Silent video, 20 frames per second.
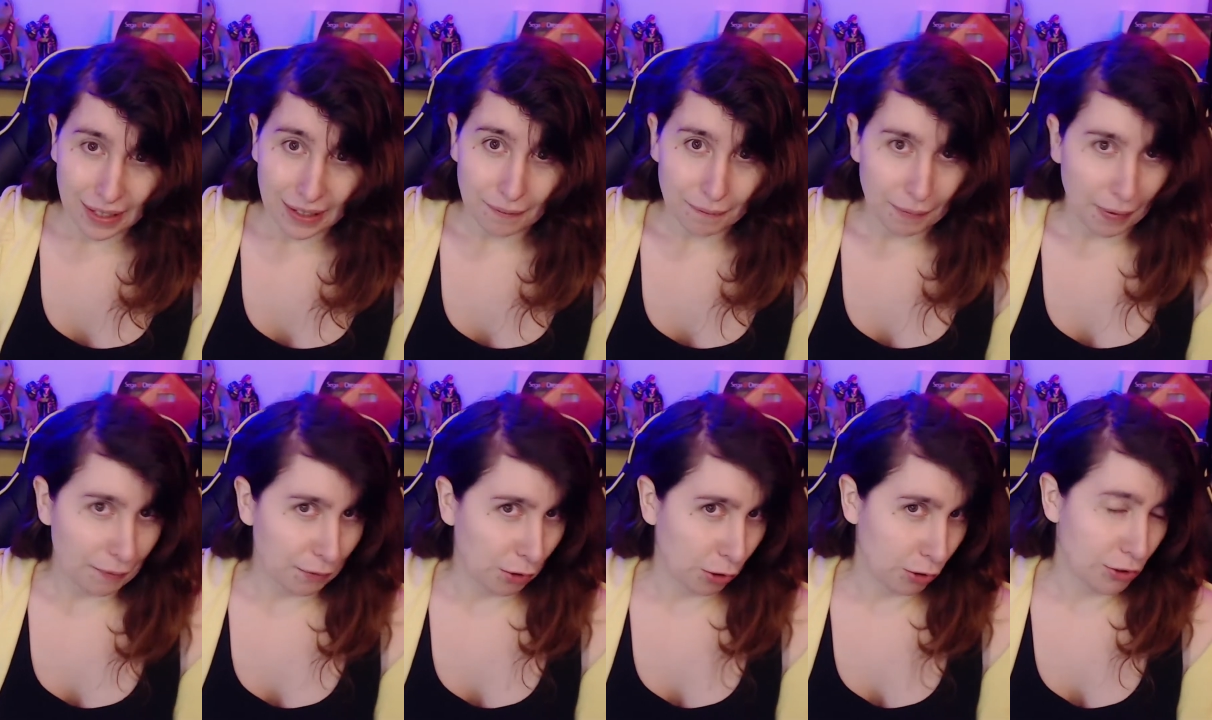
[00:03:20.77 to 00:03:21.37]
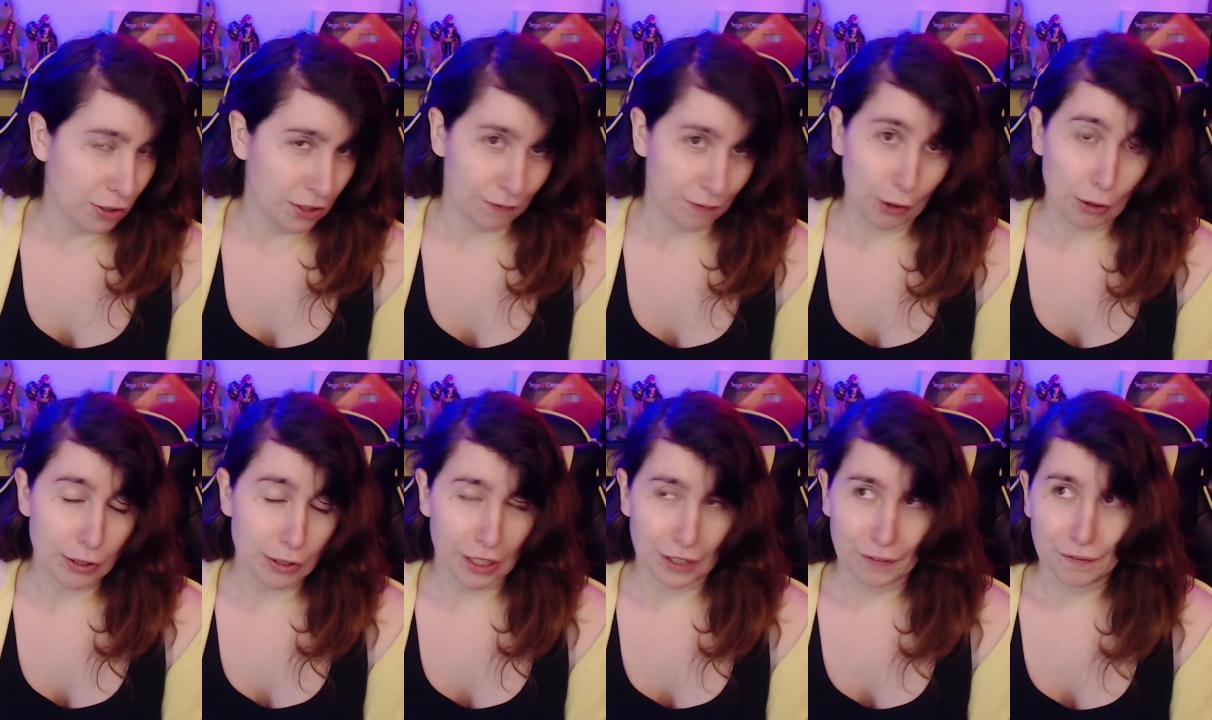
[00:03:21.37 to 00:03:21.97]
But
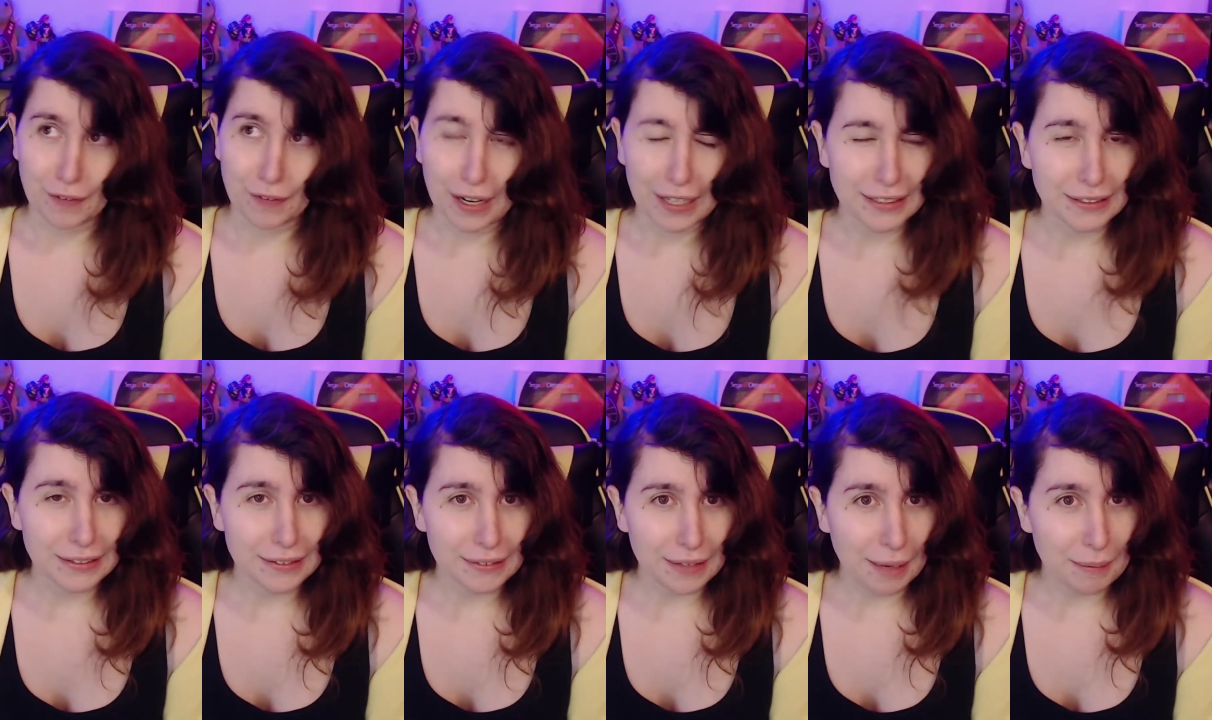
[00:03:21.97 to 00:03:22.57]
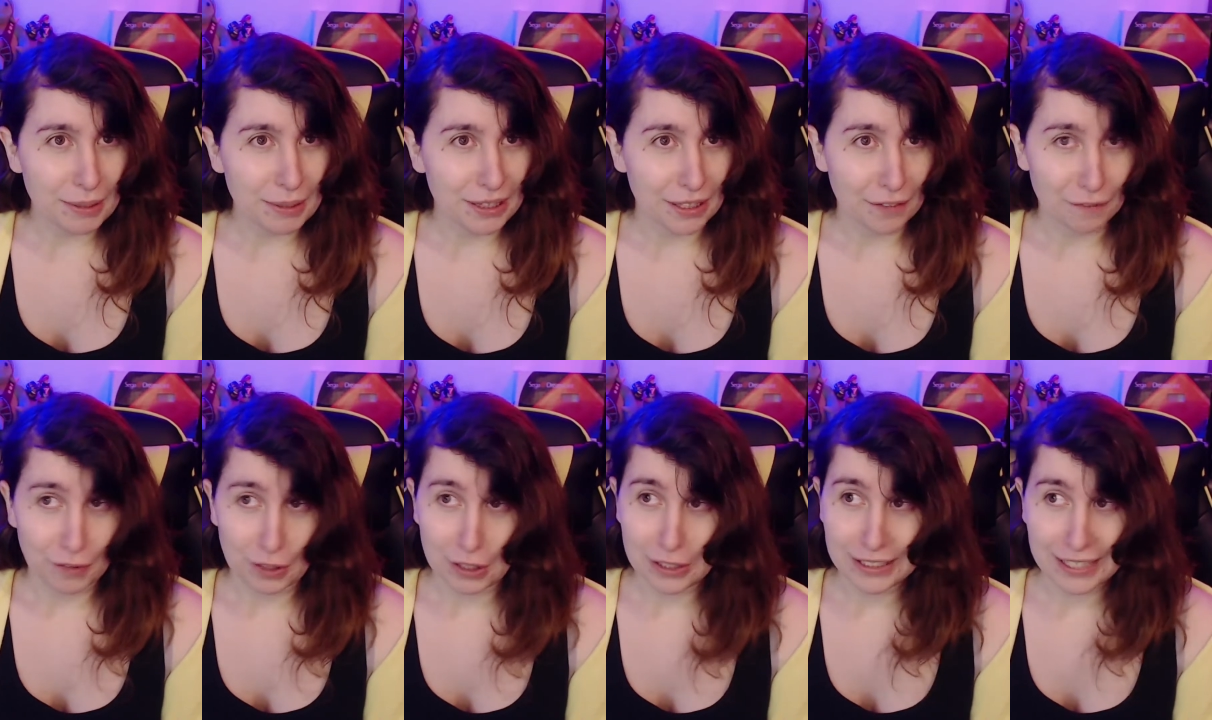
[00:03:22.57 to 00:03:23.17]
those are fun. I mean, the
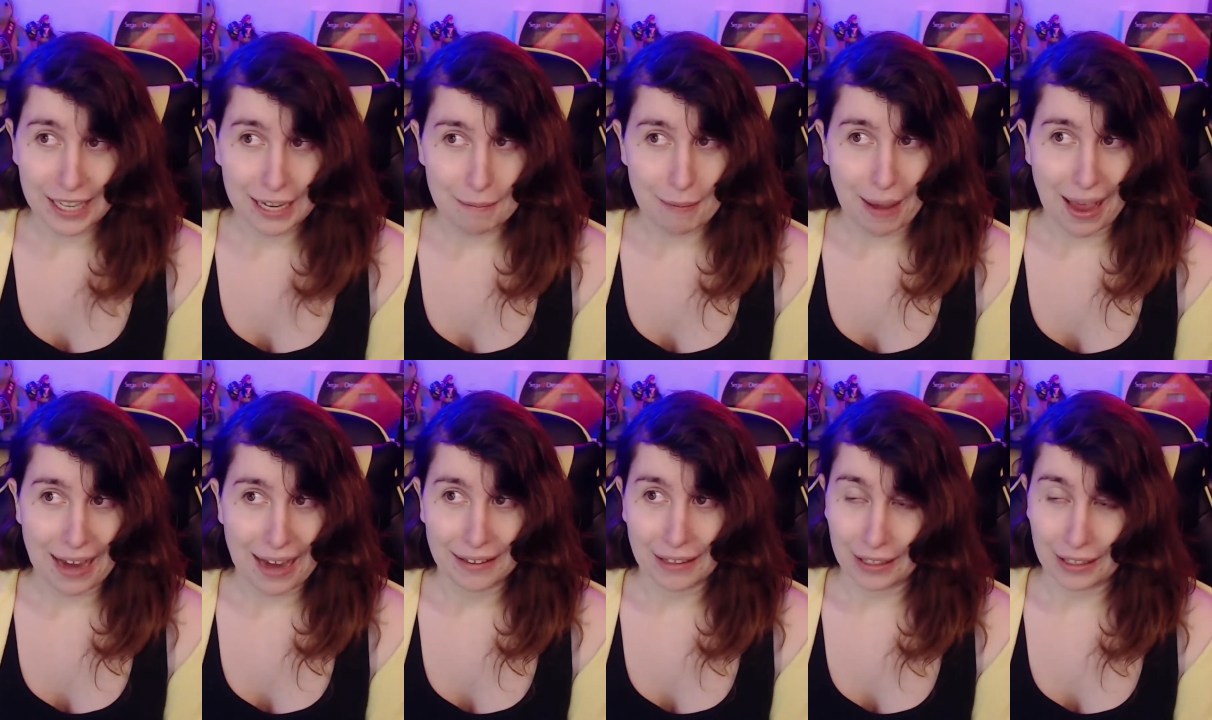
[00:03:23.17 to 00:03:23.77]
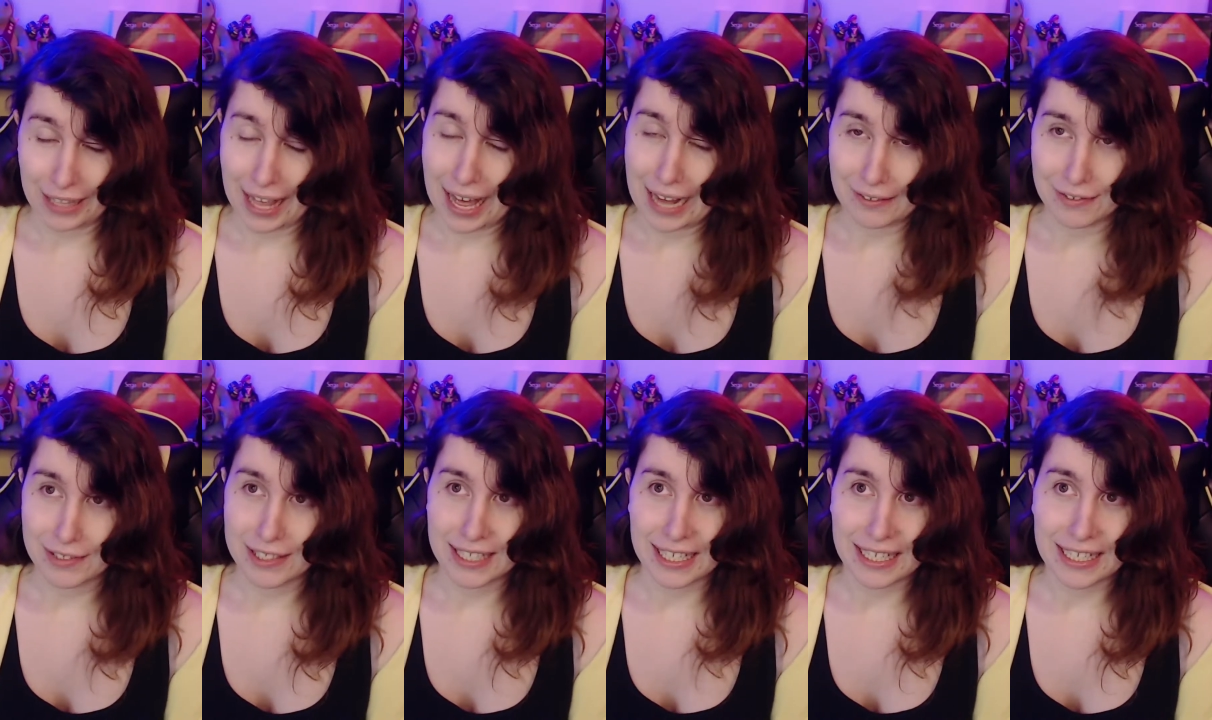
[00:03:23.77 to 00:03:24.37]
first game had a lot of
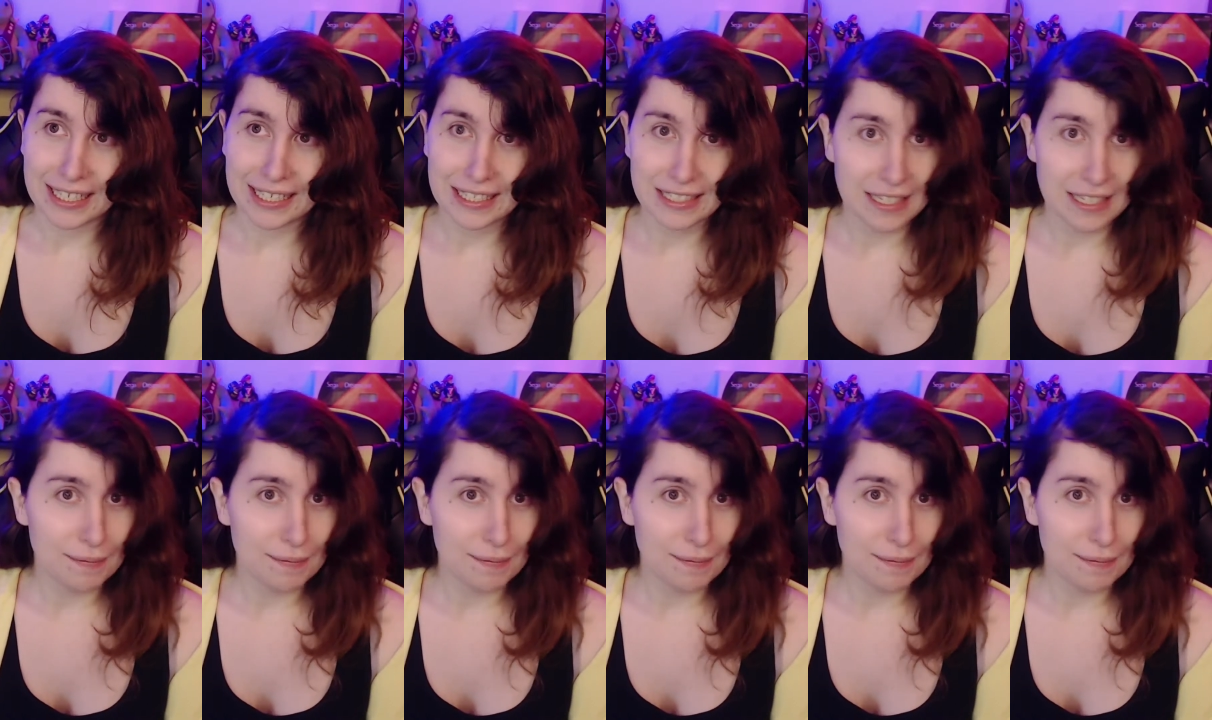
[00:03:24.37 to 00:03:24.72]
stages,